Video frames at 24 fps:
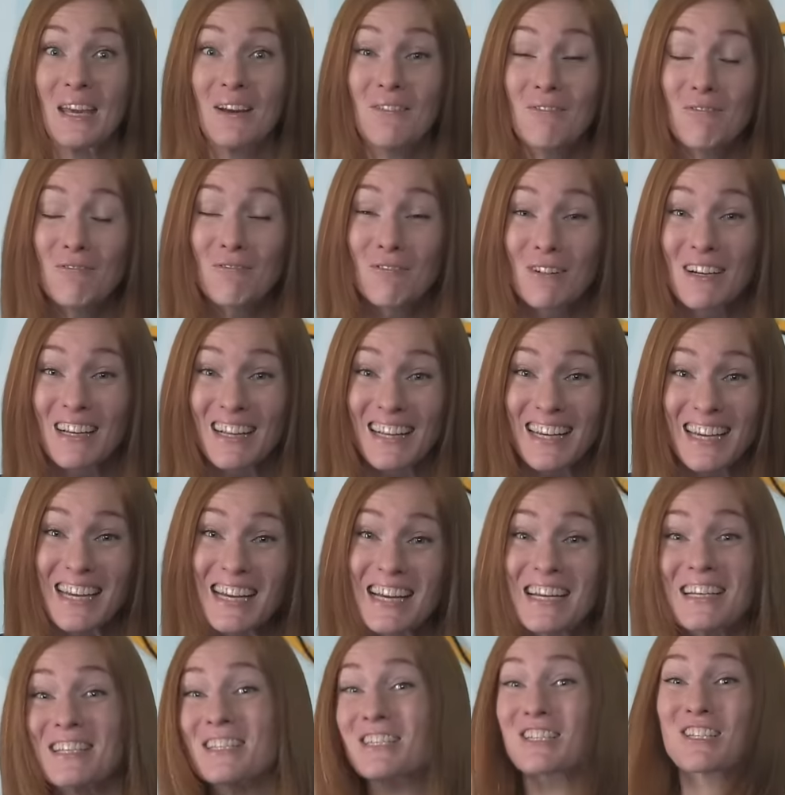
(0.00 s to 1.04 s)
It really
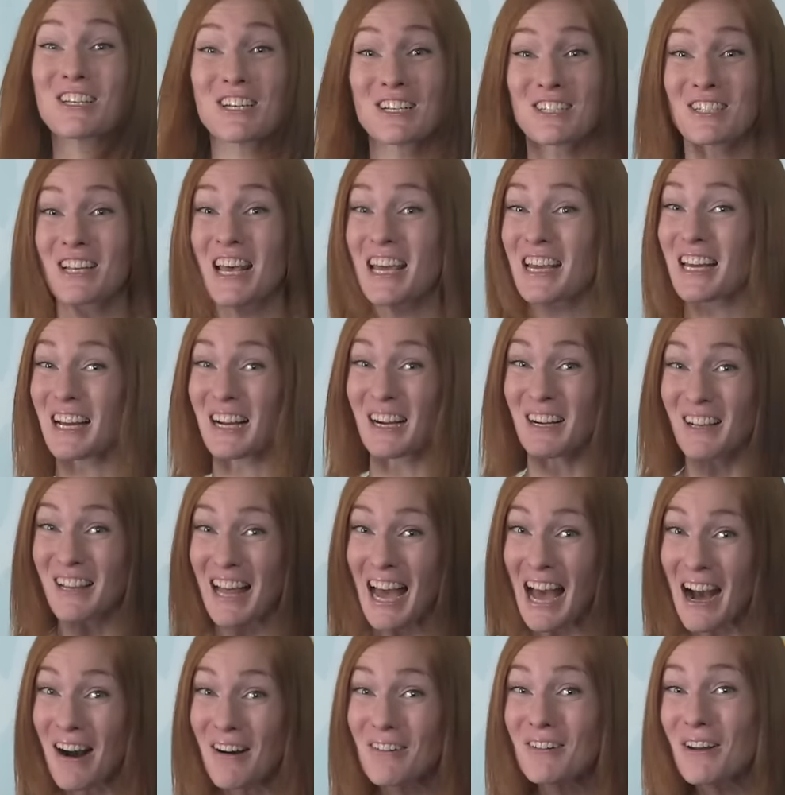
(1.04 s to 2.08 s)
is just like a
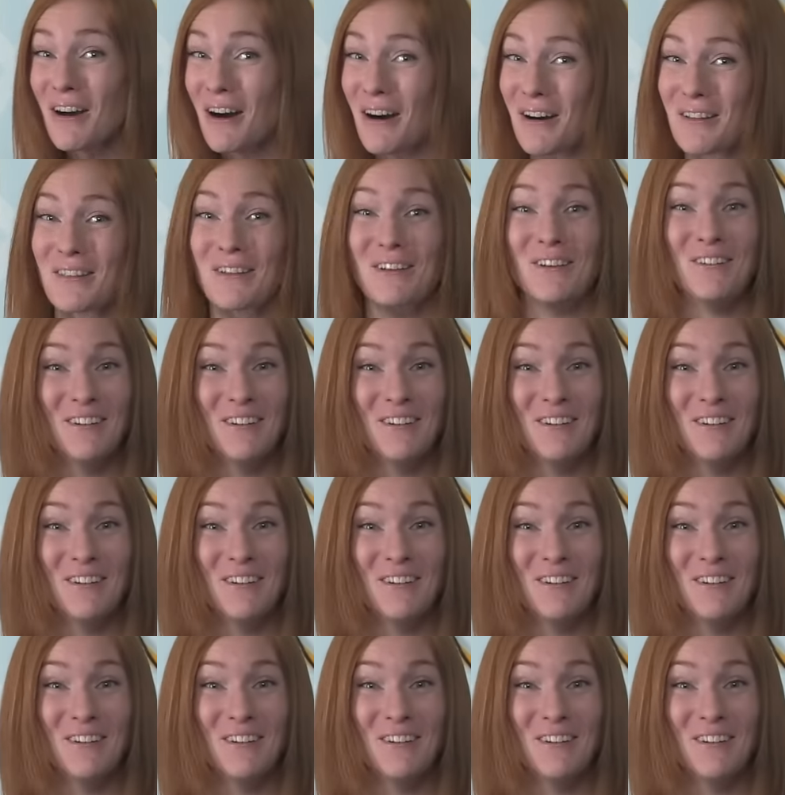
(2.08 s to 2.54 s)
cloud on the